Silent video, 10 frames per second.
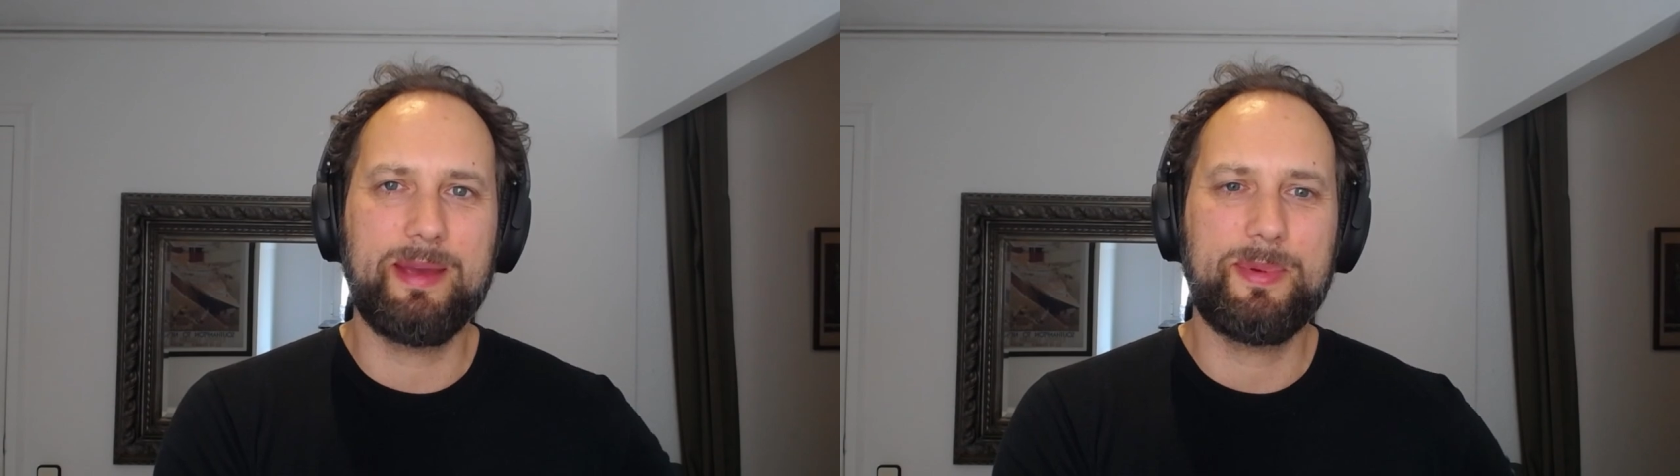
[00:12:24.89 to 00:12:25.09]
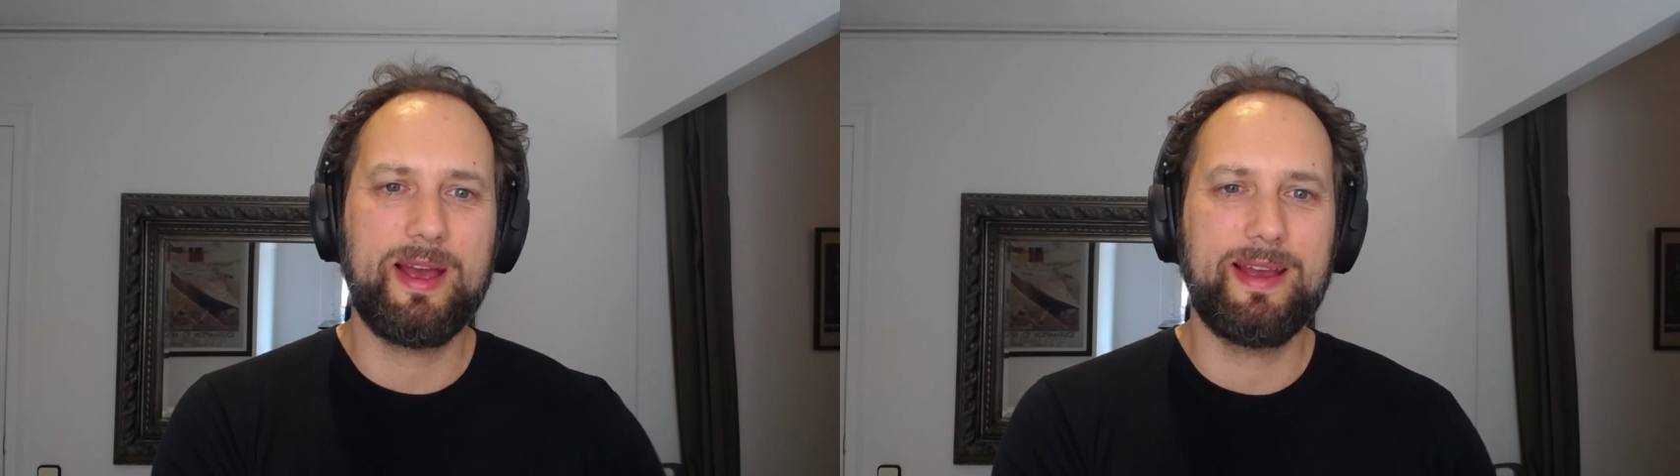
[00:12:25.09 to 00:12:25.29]

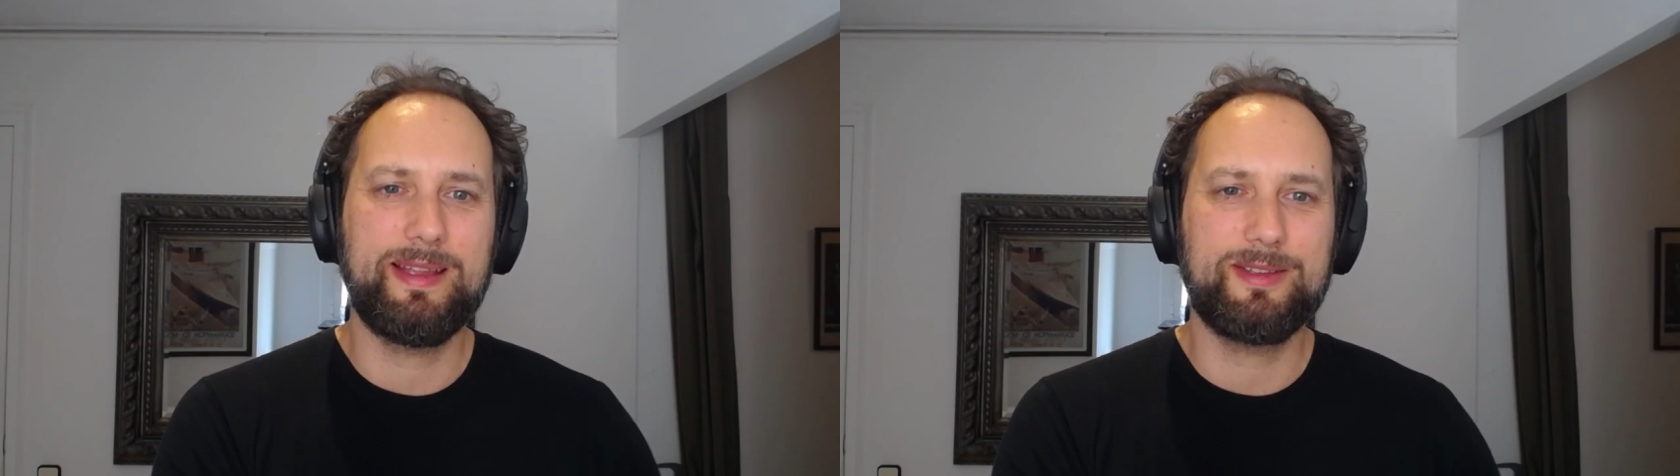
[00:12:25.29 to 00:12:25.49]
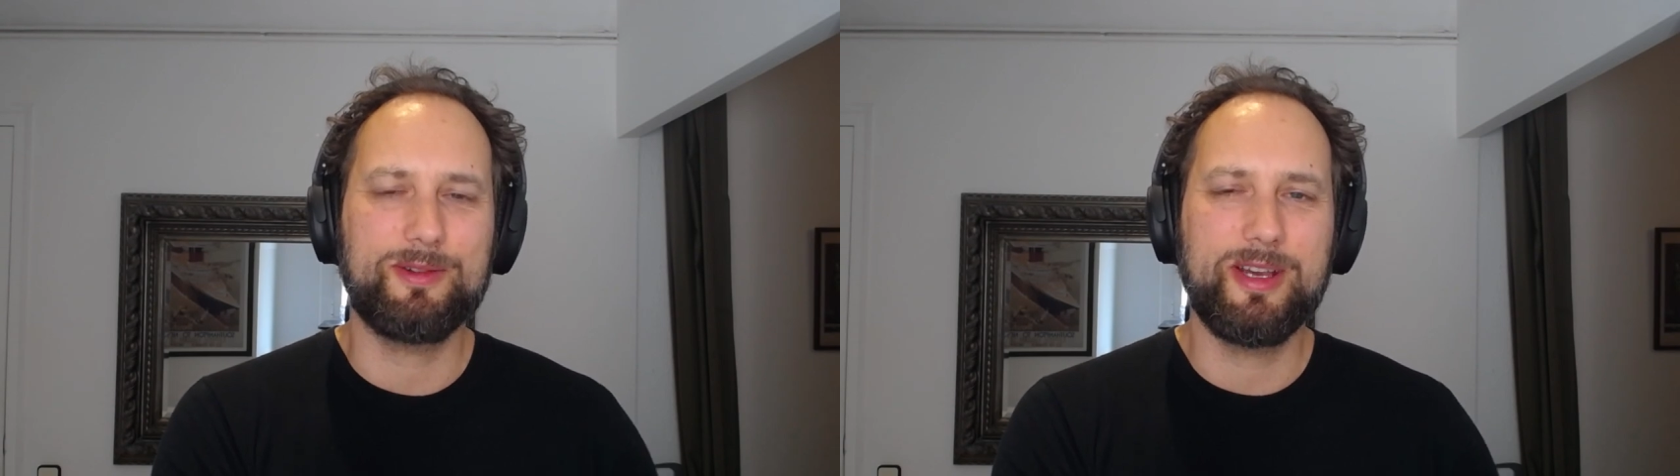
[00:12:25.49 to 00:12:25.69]
API
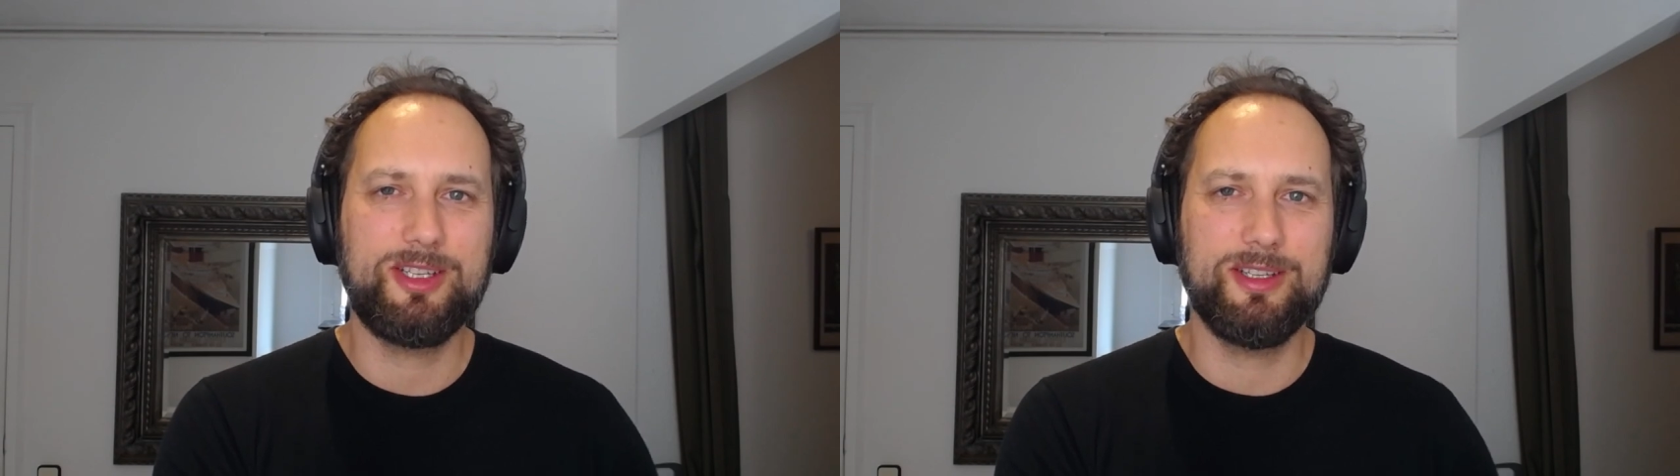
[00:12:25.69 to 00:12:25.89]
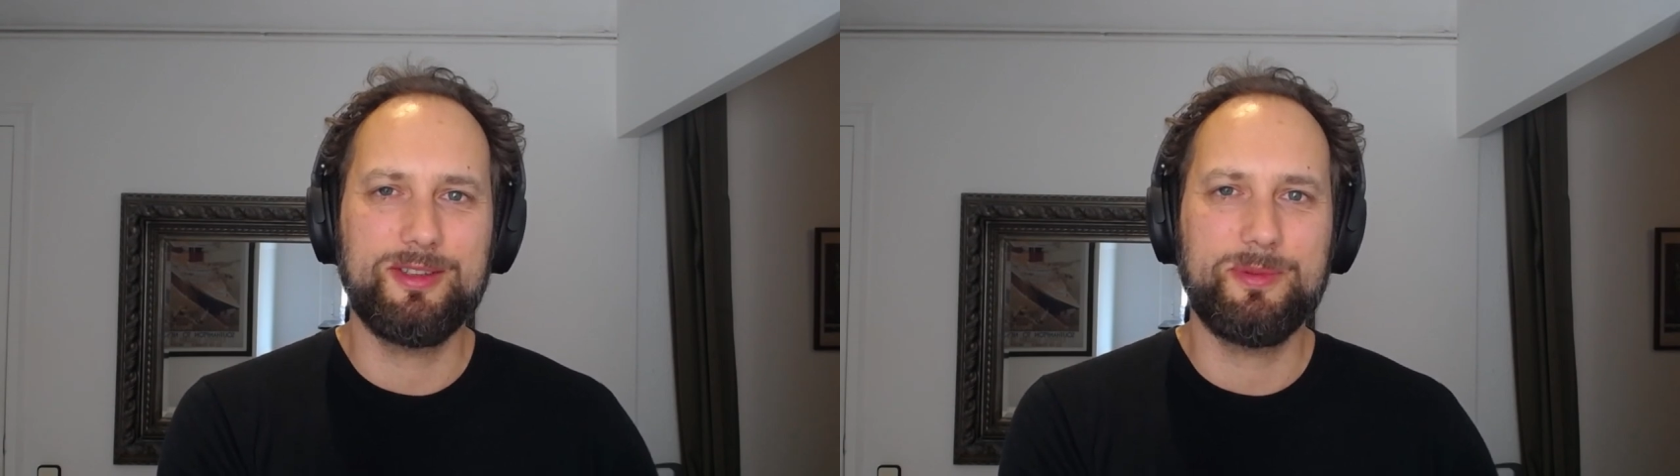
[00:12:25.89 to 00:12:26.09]

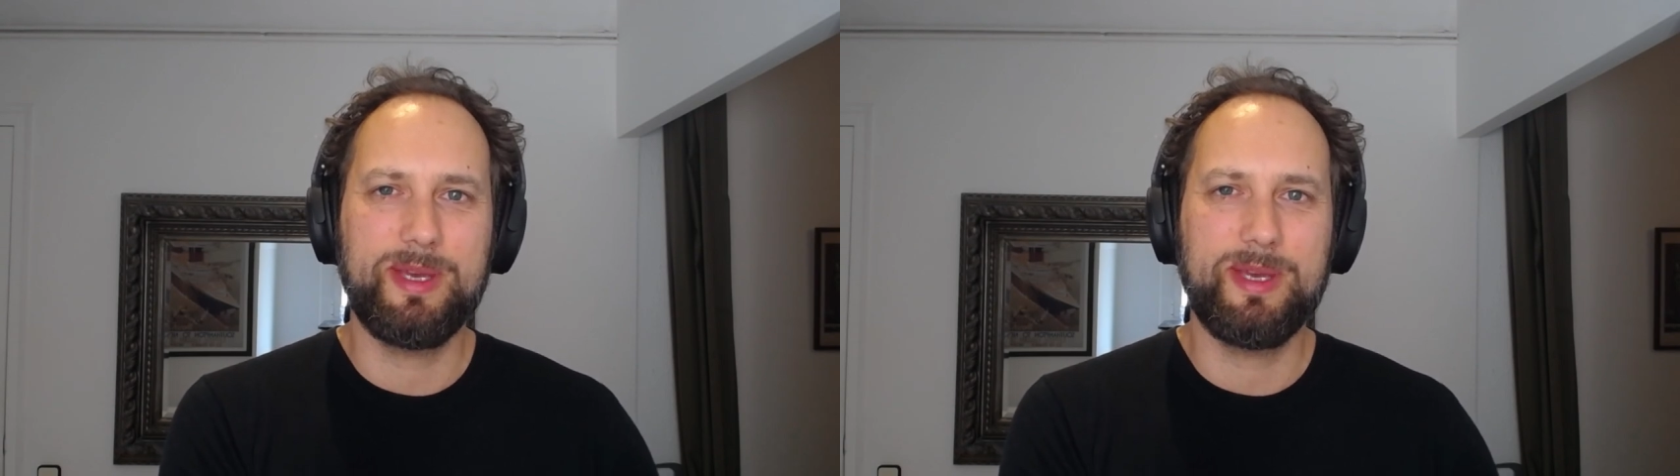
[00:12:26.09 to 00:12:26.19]
integration to